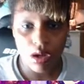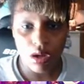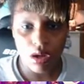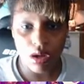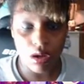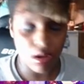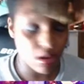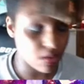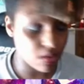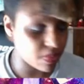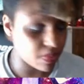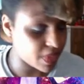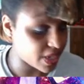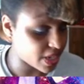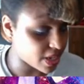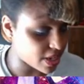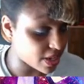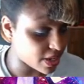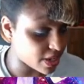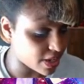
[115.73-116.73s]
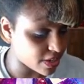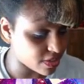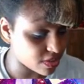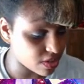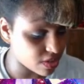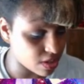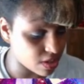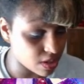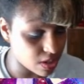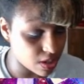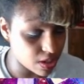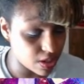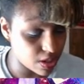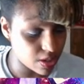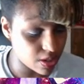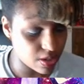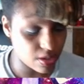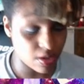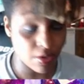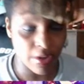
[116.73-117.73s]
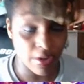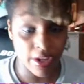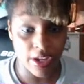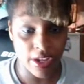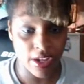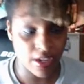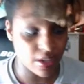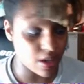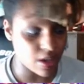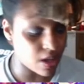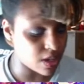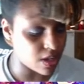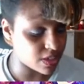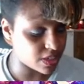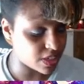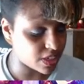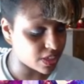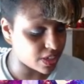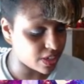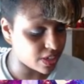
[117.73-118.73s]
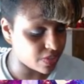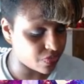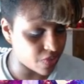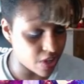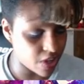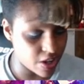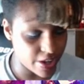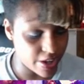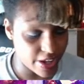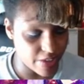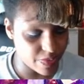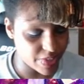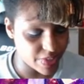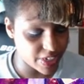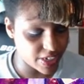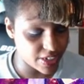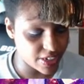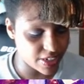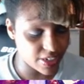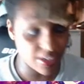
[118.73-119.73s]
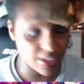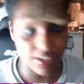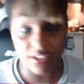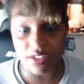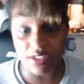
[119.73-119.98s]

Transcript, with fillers: Oh my gosh. Uh, okay, y'all see If y'all have any of these